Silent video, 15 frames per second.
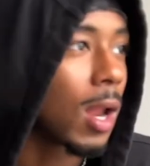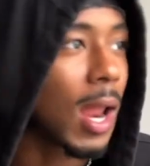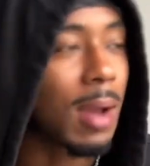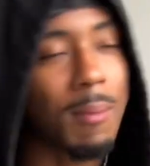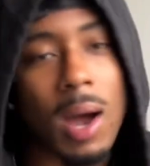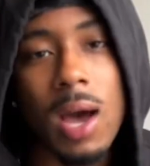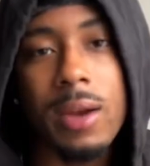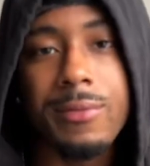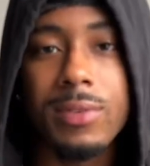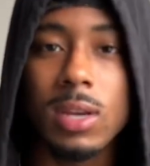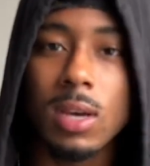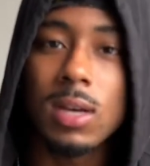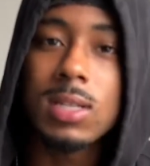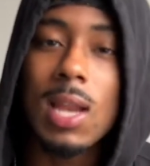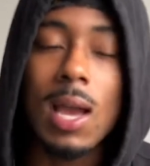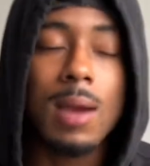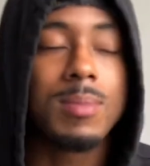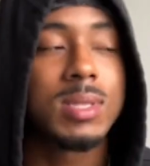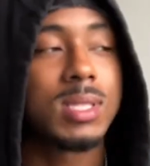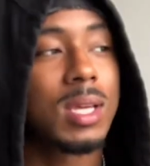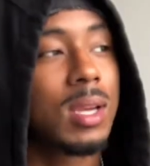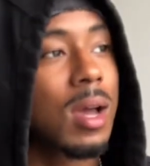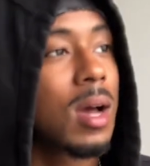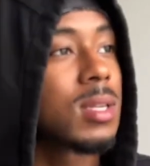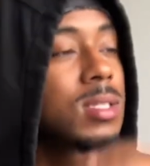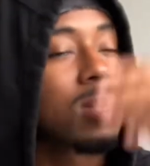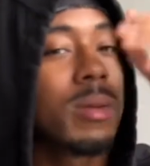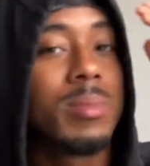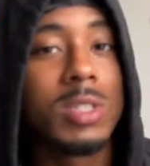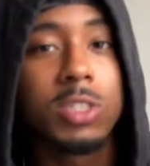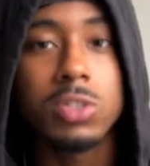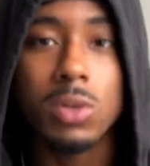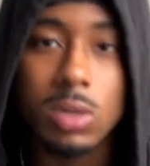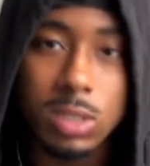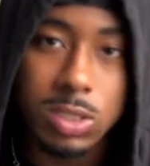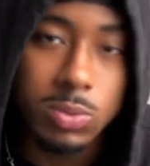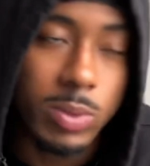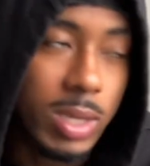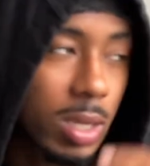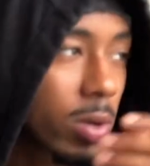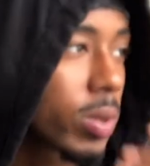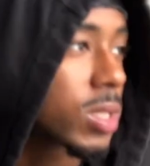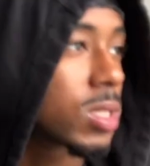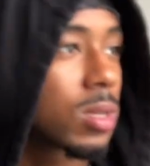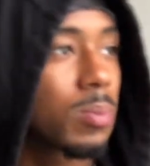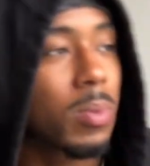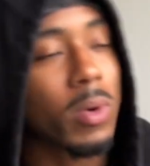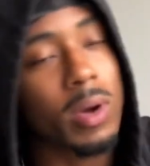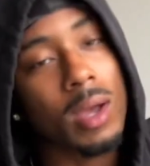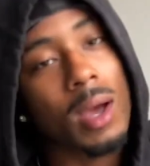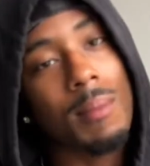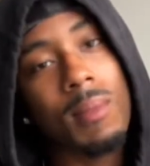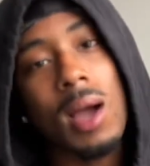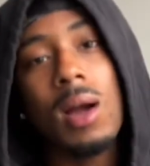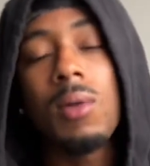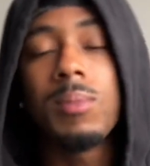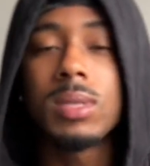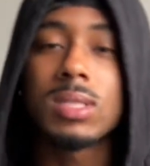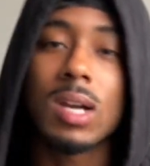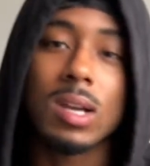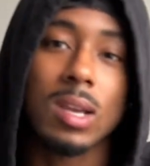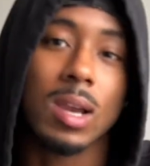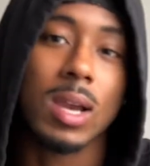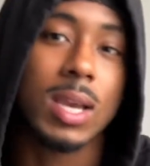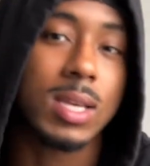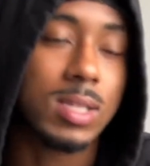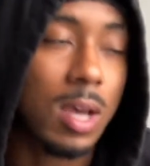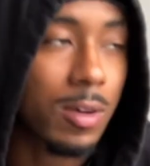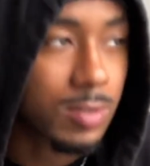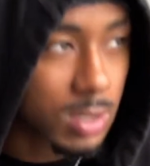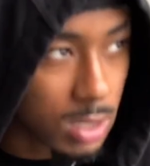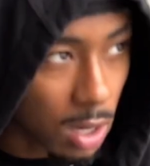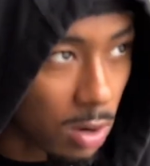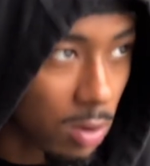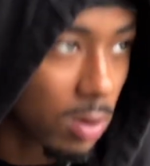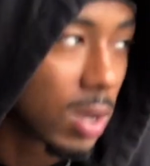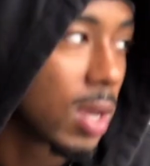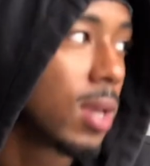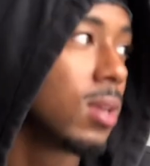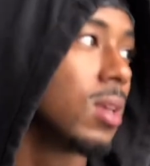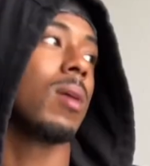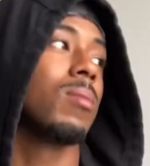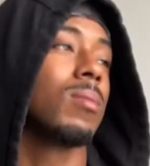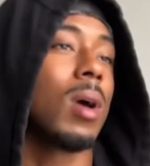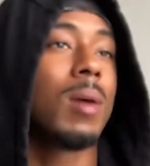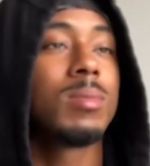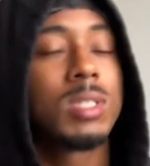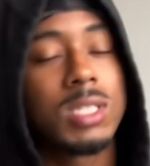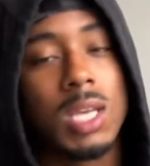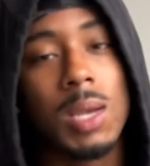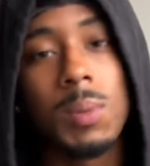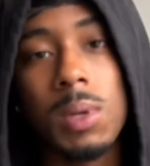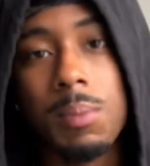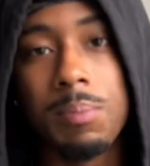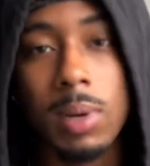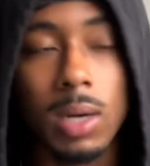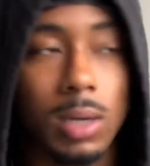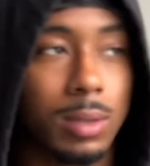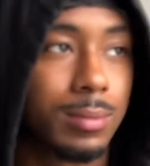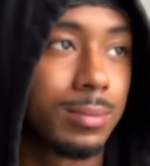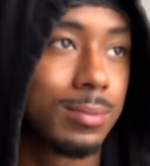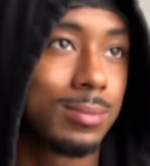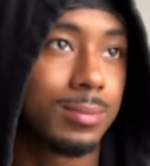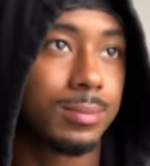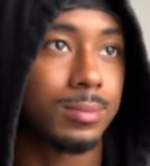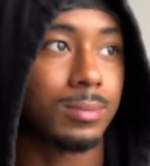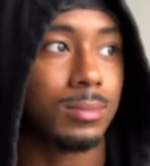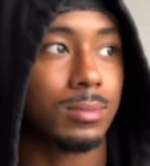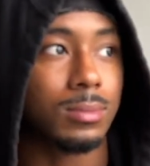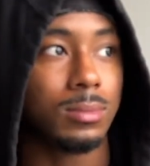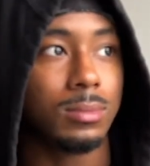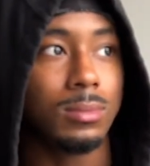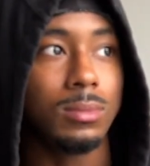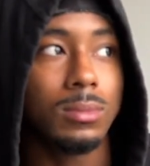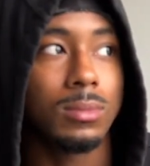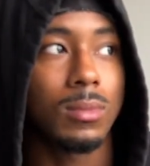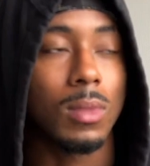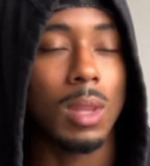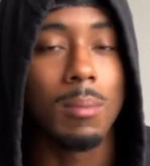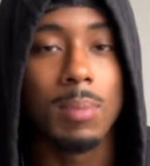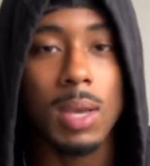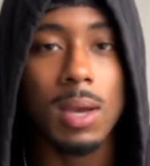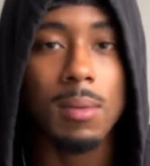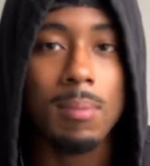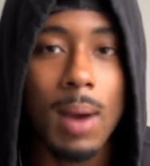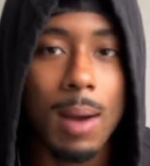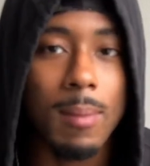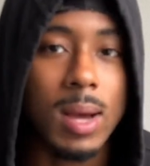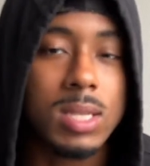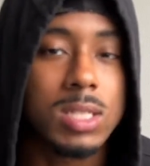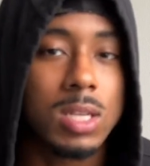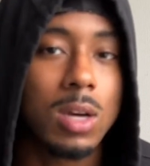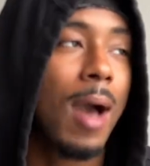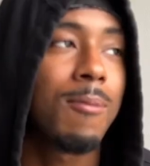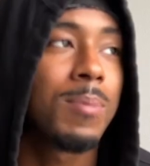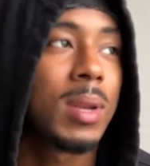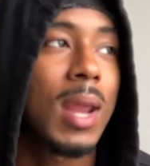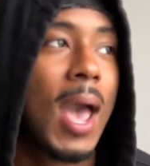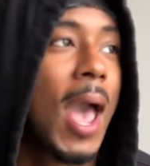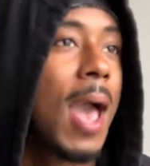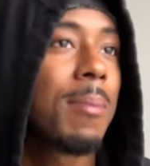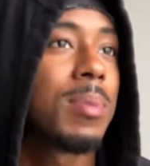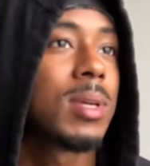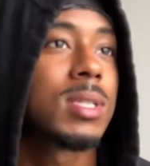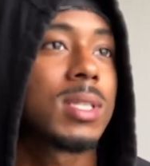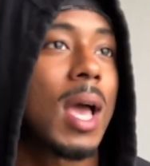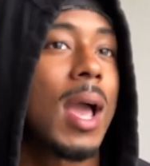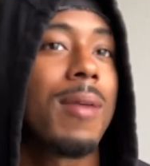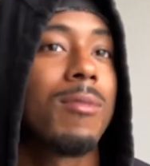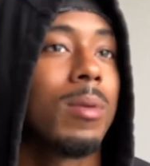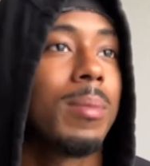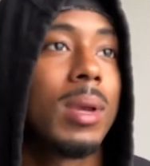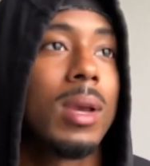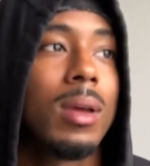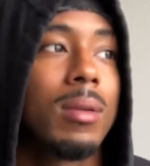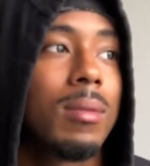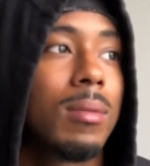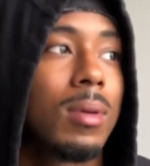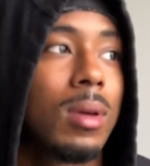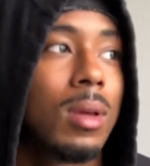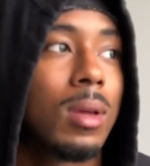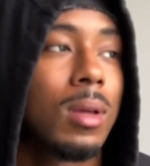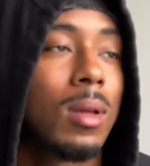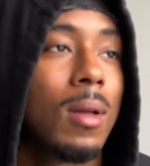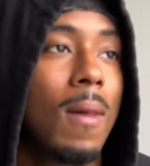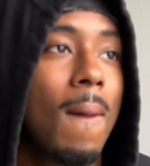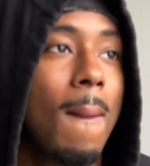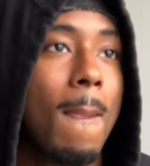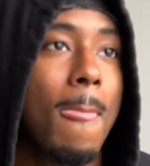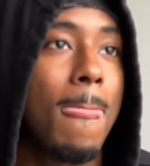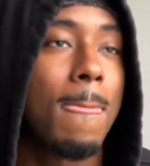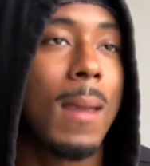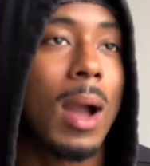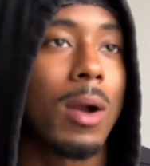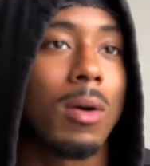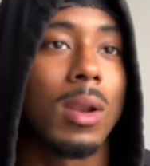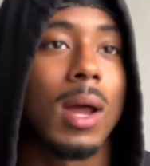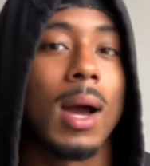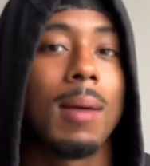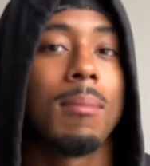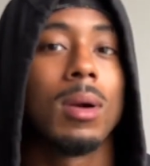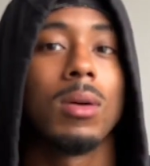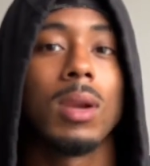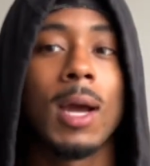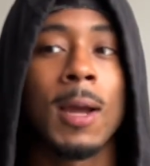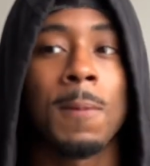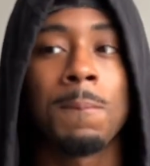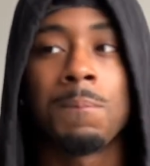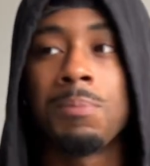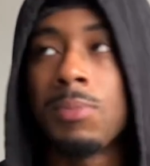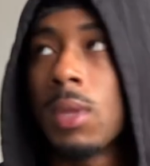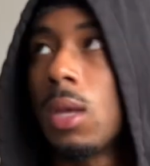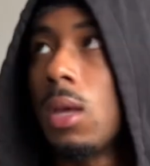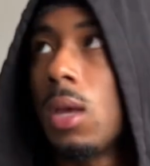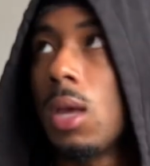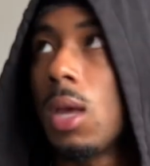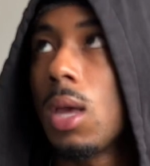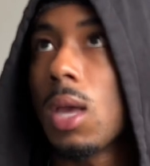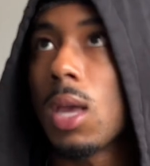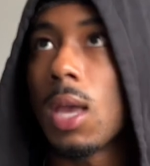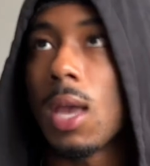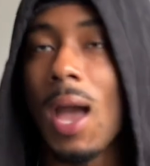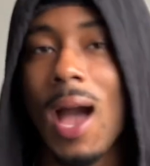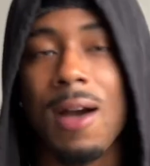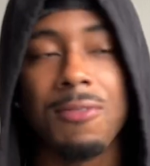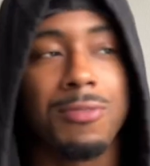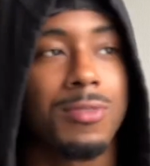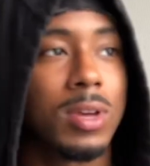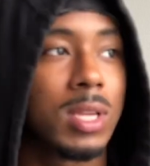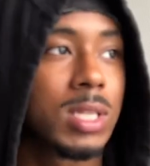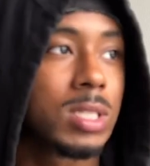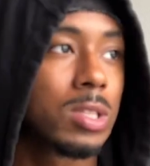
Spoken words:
like my other video, like I be telling y'all, it's gonna be short, sweet, quick to the point. I'm not gonna be talking your heads off. So I'm just keeping it a buck. Being by myself, I've been the happiest I ever been. I'm not gonna lie, bro. Like, I feel as